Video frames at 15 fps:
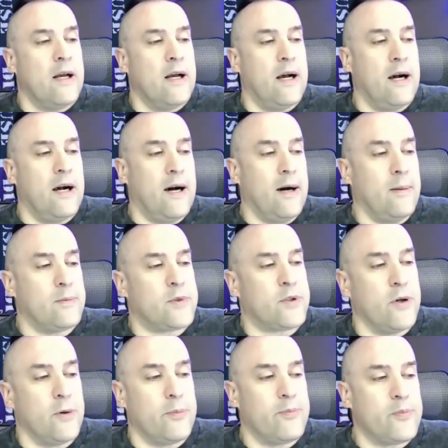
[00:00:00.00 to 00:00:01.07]

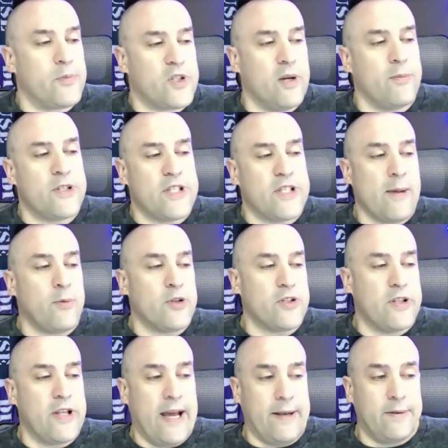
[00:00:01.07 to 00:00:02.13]
So some examples of
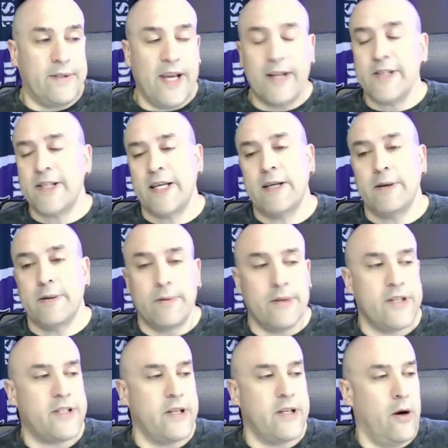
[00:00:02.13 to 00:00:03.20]
that: Tennessee
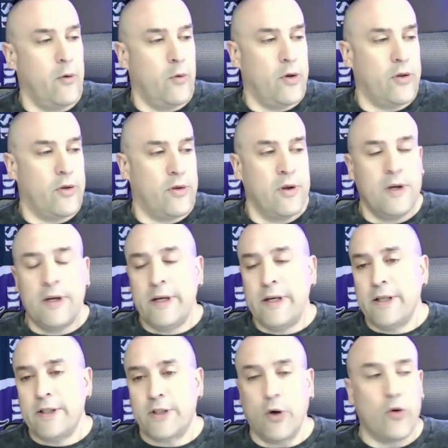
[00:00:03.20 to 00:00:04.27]
this year with
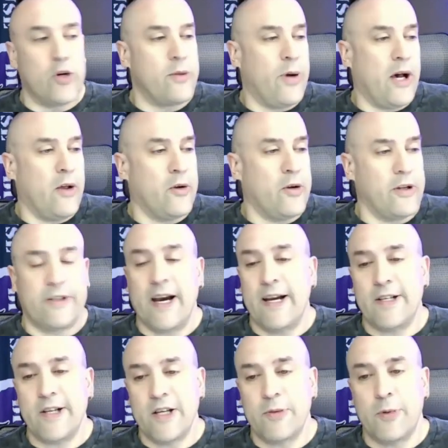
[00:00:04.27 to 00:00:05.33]
Tony Pollard and
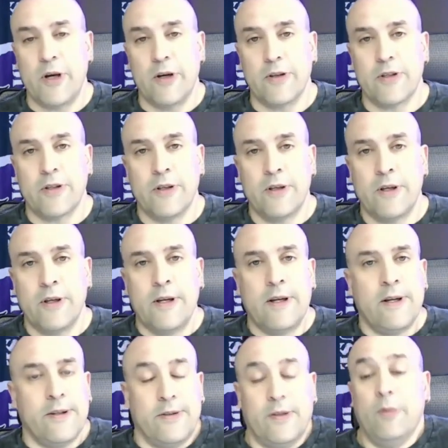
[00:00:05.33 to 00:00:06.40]
Tyjae Spears.
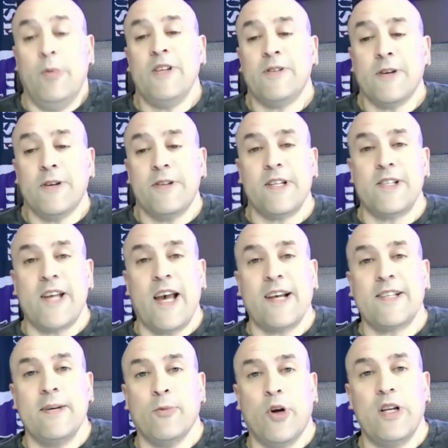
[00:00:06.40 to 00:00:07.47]
They're basically the exact
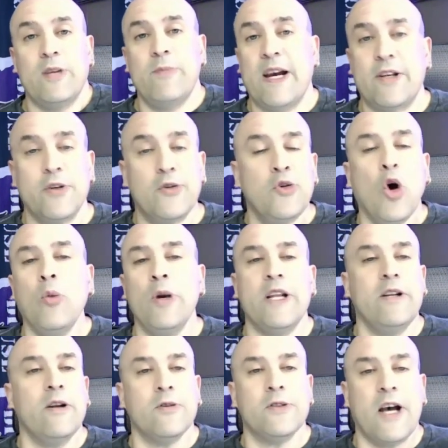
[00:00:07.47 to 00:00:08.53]
same running back. Nobody
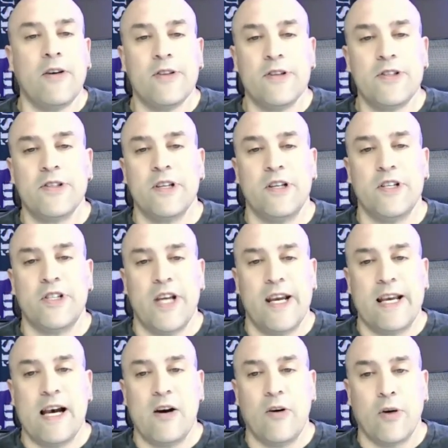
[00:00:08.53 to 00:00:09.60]
knows how this is going to
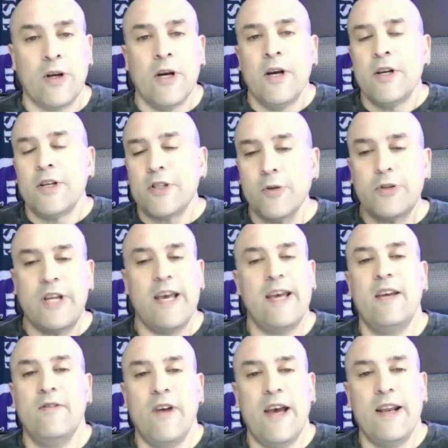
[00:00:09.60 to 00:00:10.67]
shake out. So
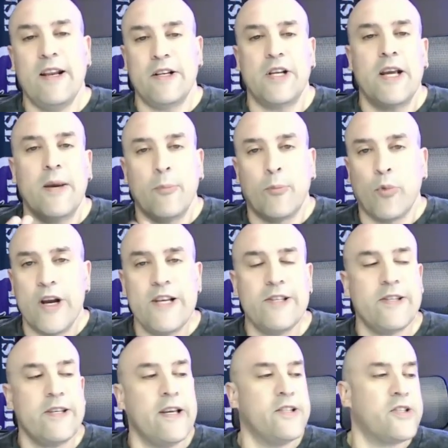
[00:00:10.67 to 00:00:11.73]
take advantage, embrace
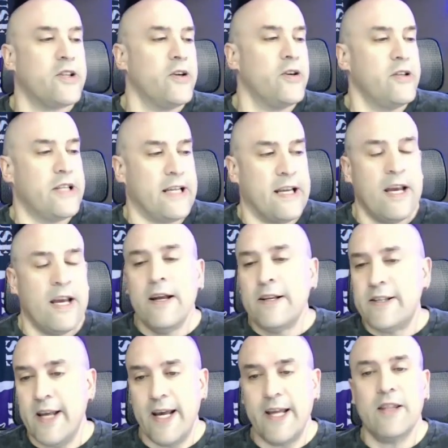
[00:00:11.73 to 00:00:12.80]
the uncertainty.
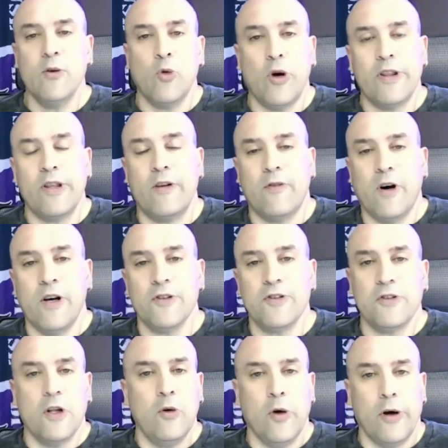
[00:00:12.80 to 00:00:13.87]
Take the one that falls
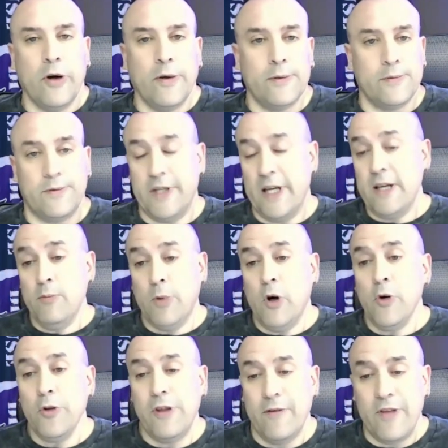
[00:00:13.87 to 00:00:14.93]
lower. Take them
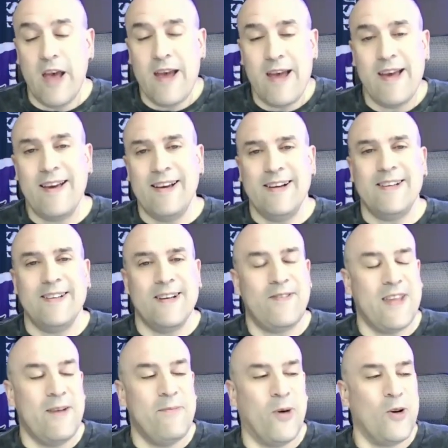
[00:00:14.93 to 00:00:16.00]
both if
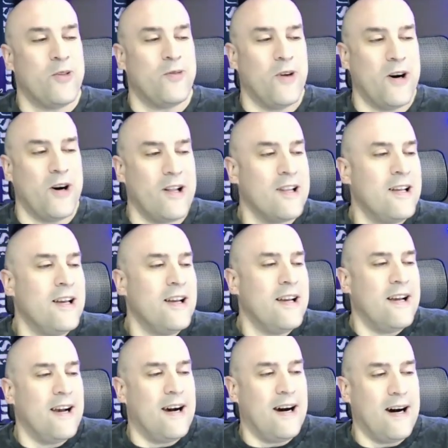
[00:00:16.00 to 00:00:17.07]
they both fall.
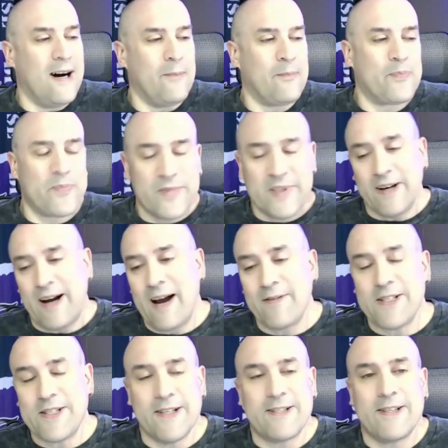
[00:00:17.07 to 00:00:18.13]

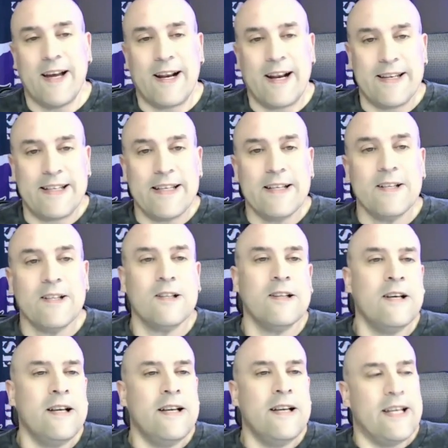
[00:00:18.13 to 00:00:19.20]
Obviously it's not ideal
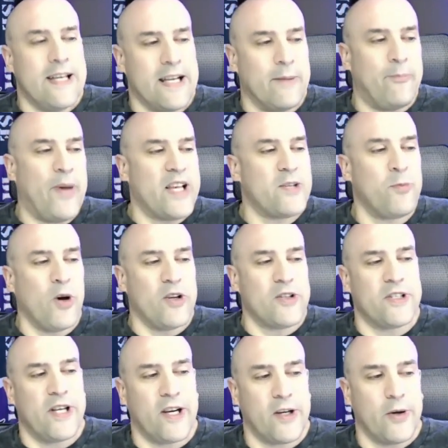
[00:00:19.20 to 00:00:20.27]
in a best ball
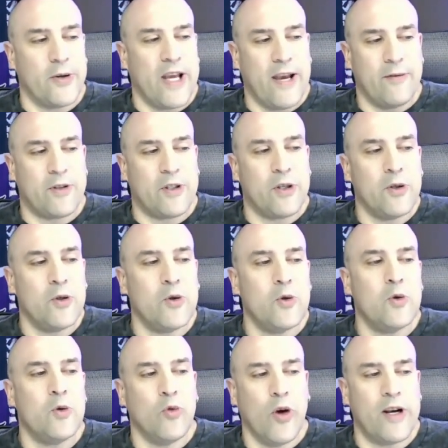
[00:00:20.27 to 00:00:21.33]
scenario to have
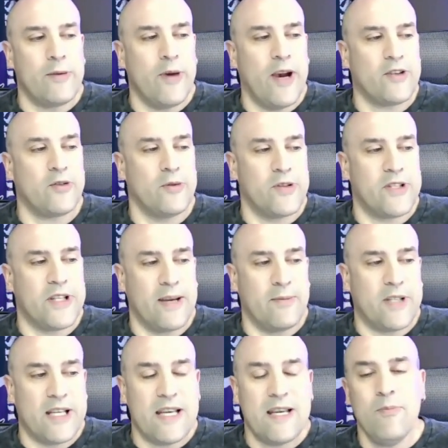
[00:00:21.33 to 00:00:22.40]
2 running backs from the same
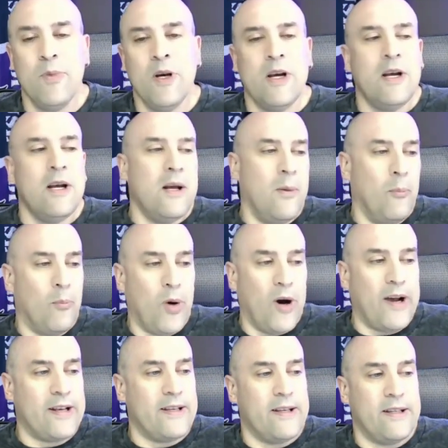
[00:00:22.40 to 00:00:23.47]
team,
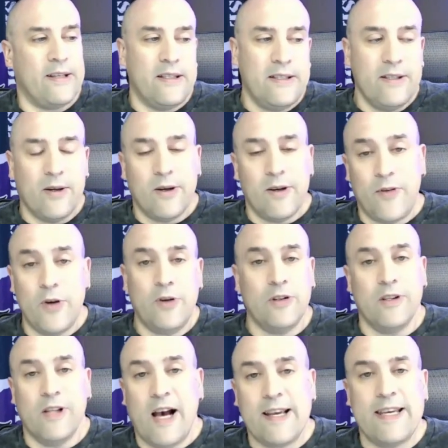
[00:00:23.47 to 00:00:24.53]
but if you can
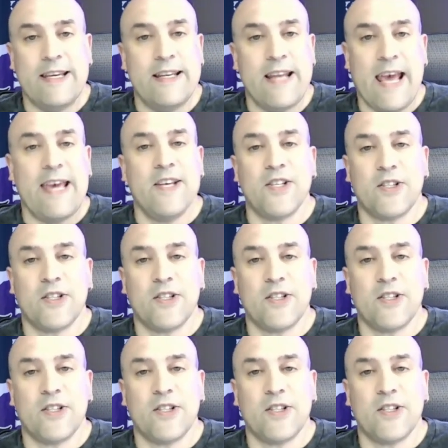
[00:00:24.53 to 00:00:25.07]
lock in a